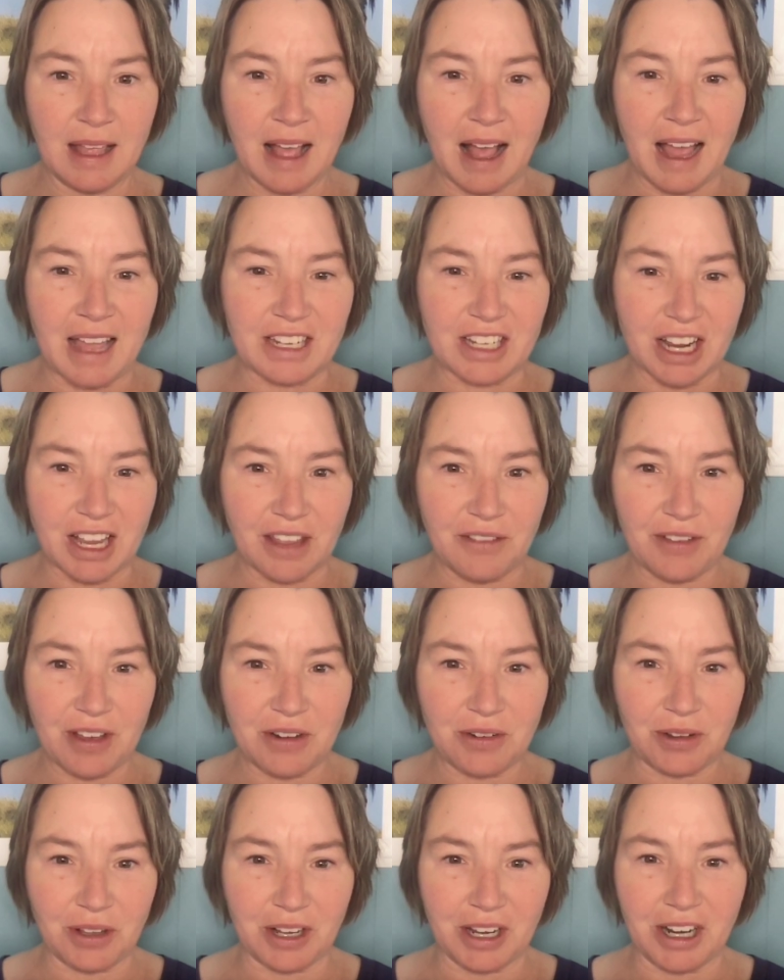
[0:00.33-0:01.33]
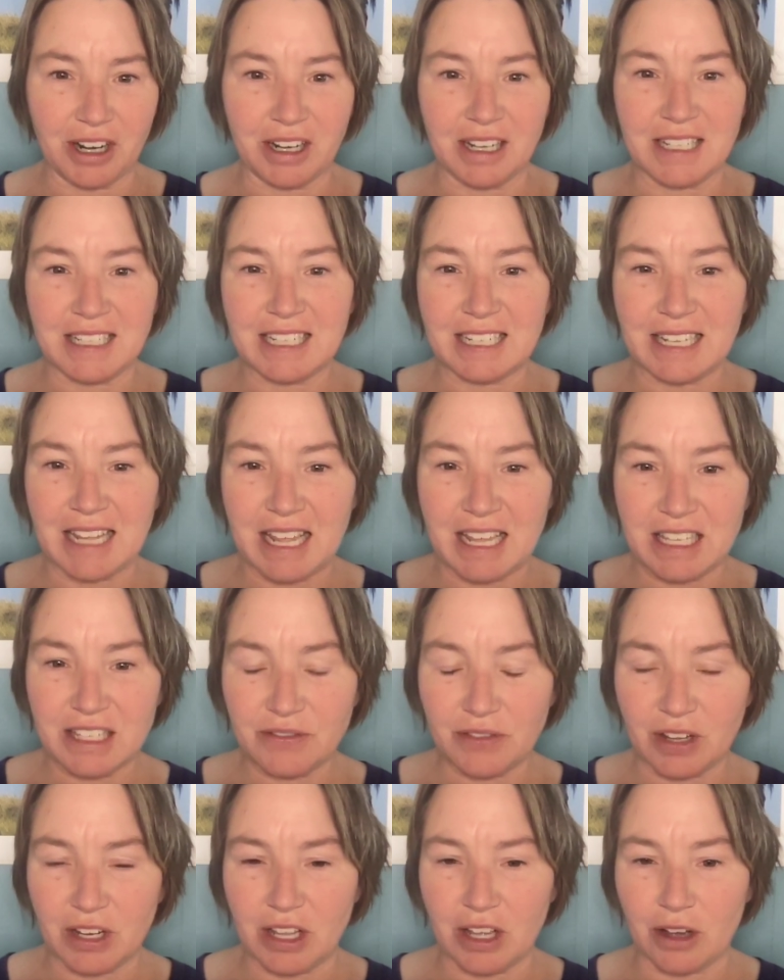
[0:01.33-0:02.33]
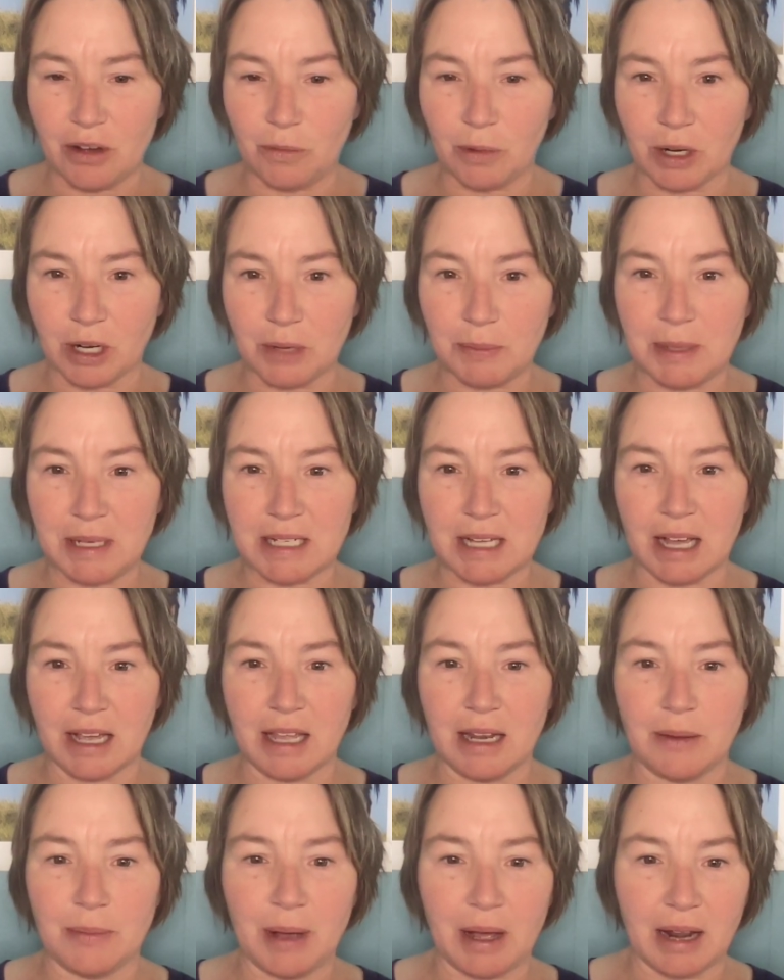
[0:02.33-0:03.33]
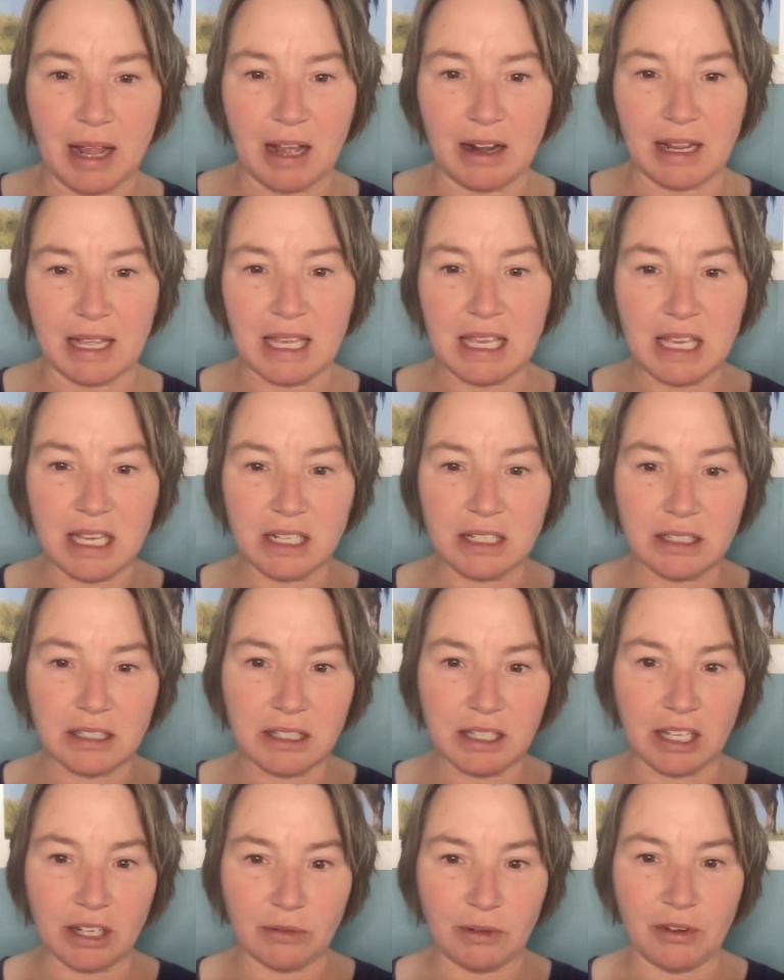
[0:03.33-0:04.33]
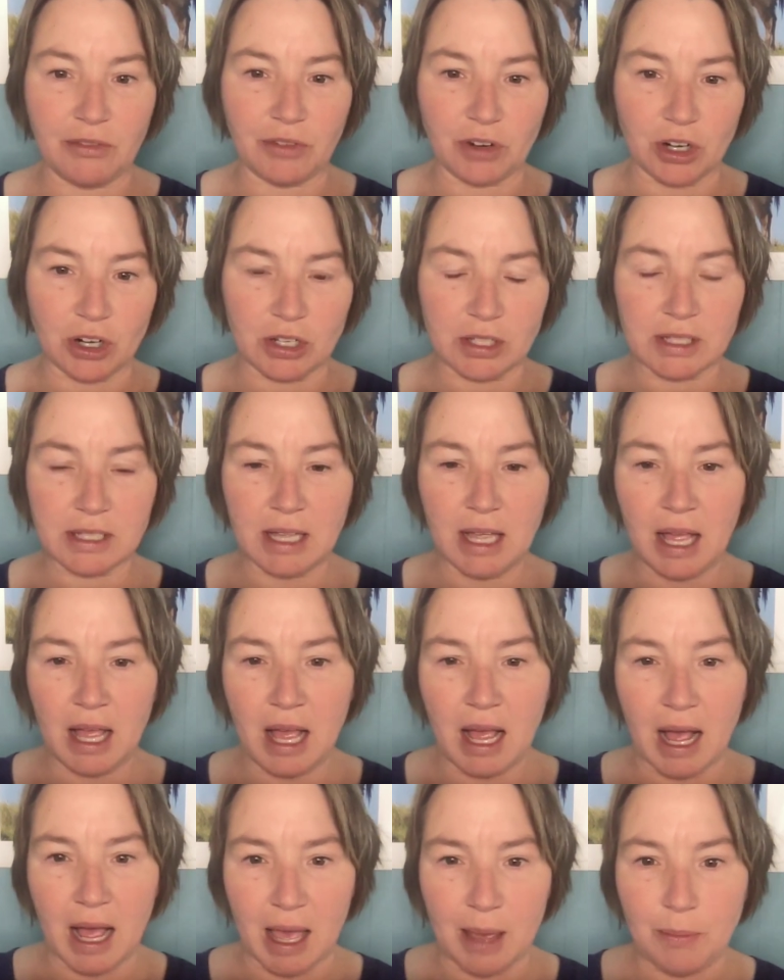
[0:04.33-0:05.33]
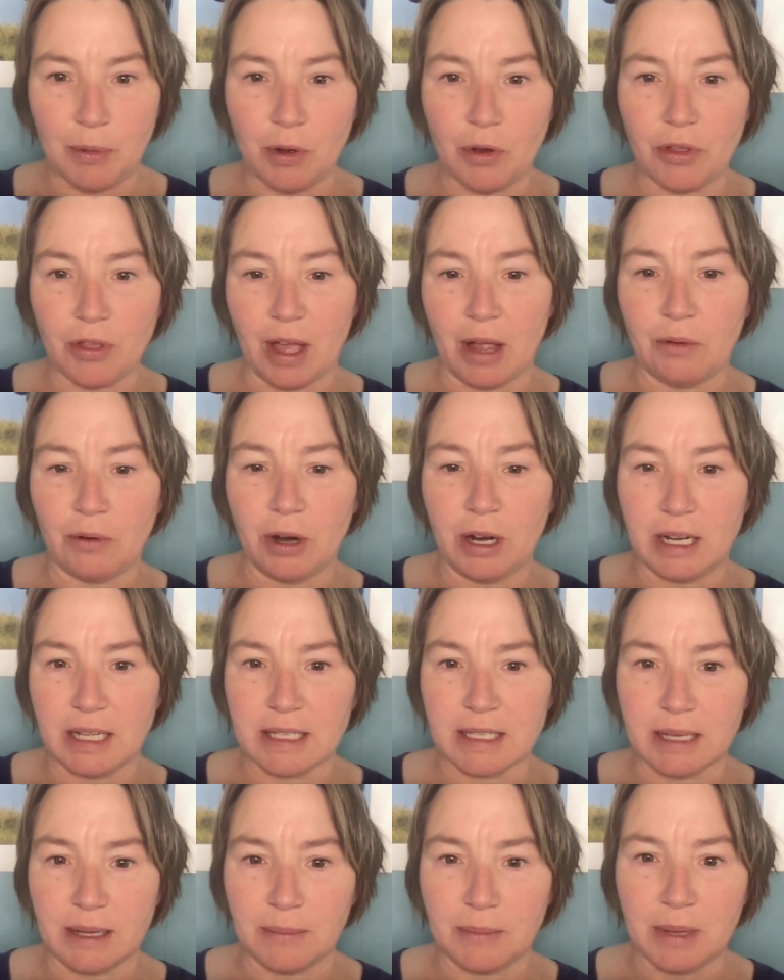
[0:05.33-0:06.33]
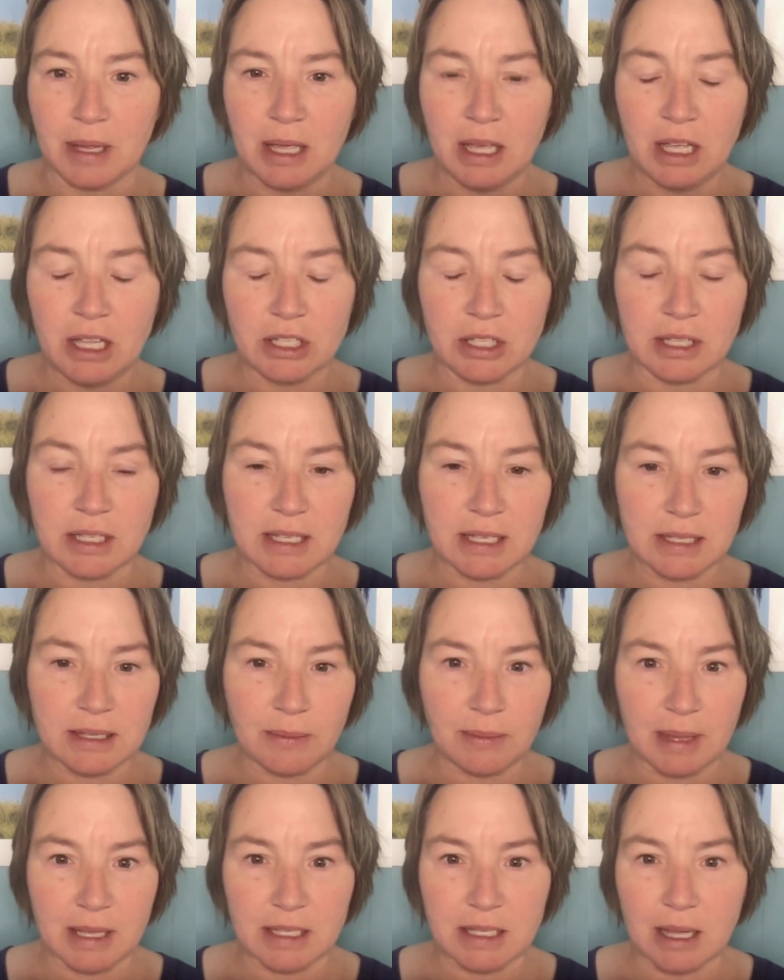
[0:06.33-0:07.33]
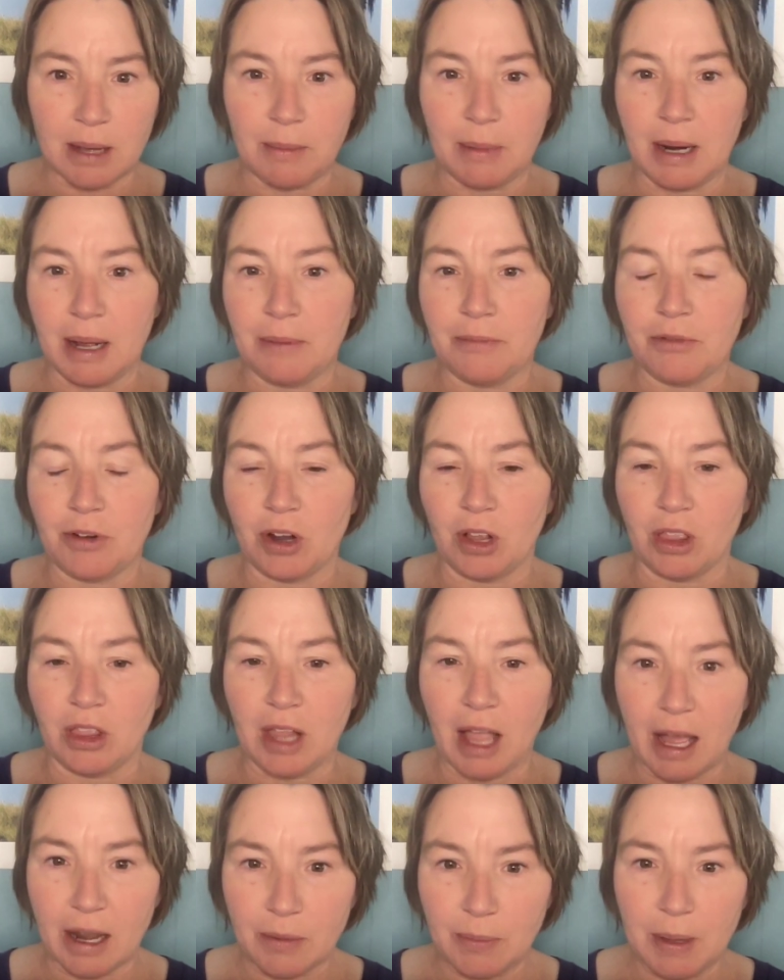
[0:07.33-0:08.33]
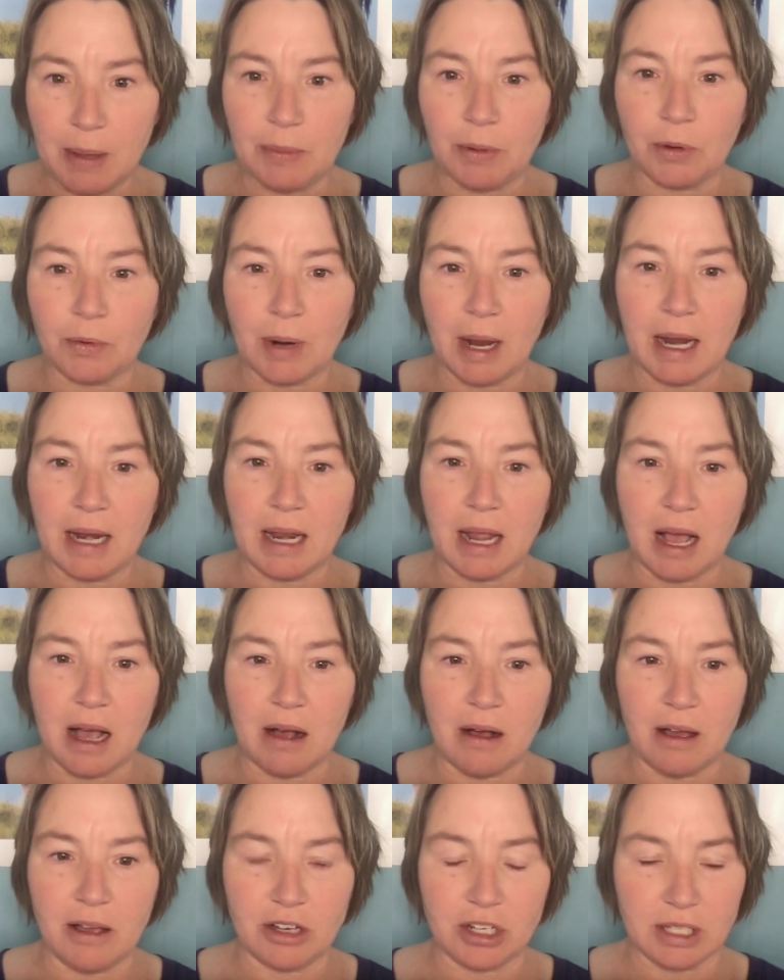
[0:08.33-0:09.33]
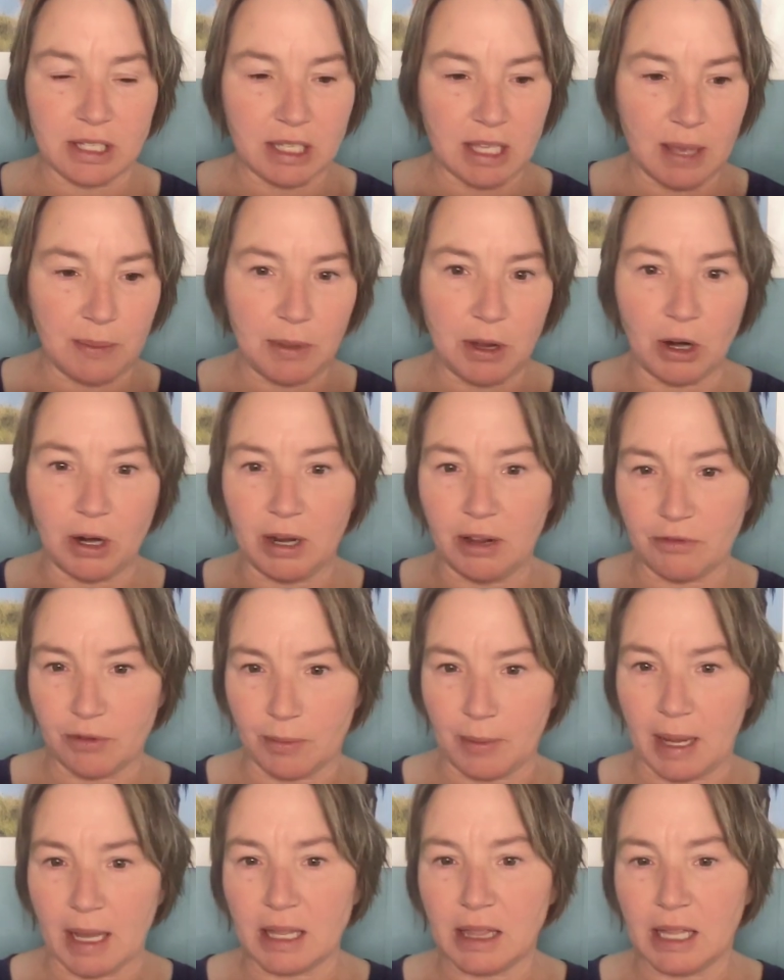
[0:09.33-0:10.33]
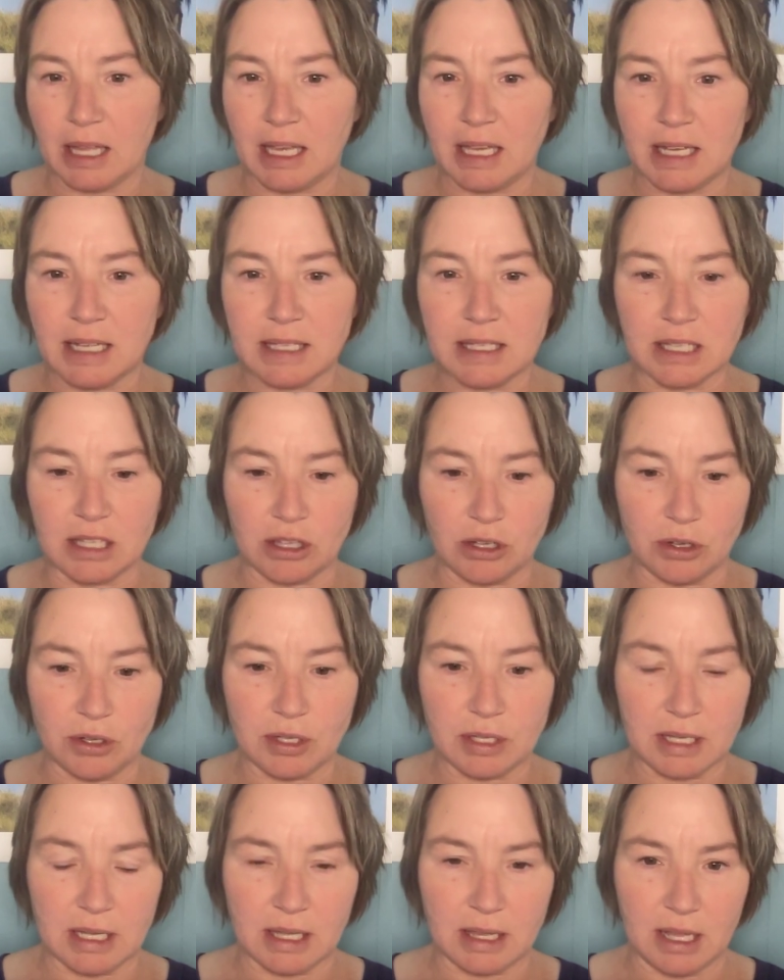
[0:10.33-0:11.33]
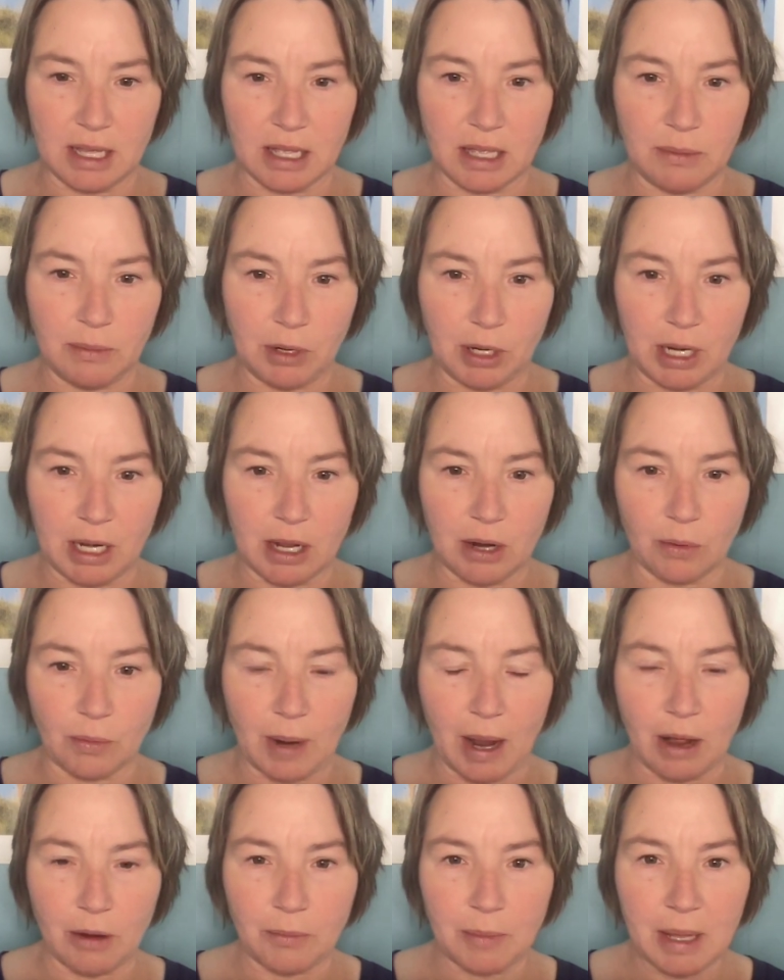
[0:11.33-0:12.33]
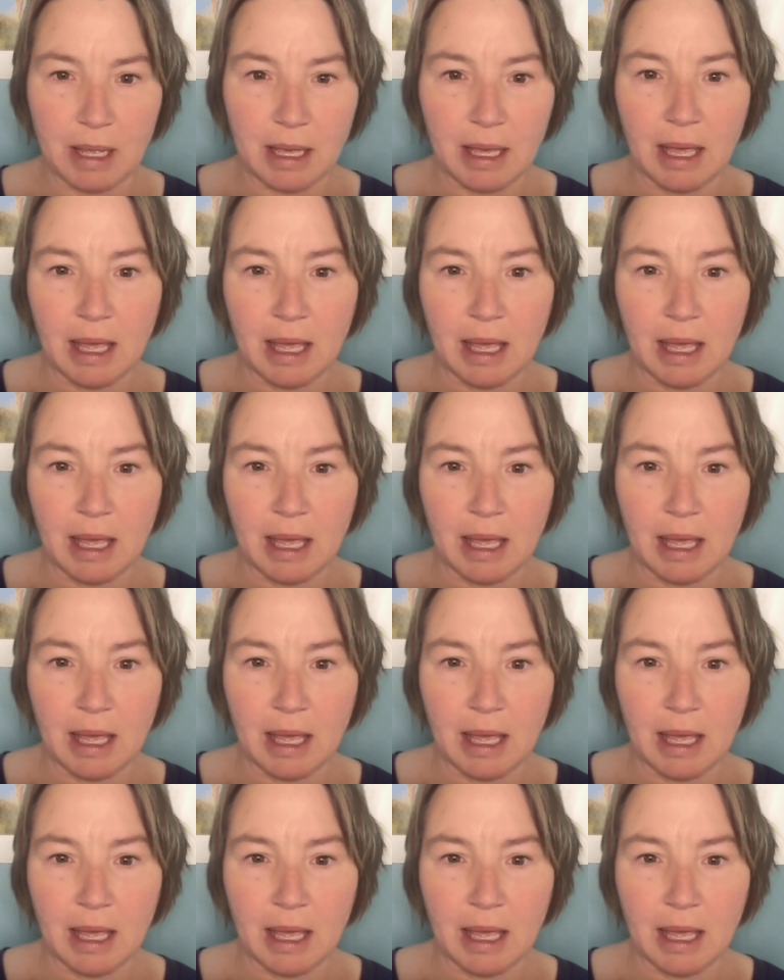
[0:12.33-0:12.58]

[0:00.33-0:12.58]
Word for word: Hi, Jackie Van Ruler here, and in today's video we're going to be talking about how to heal and reverse hypothyroidism. So this is something that's coming up for a lot of people right now. I just keep hearing it from my clients and those in the community around me.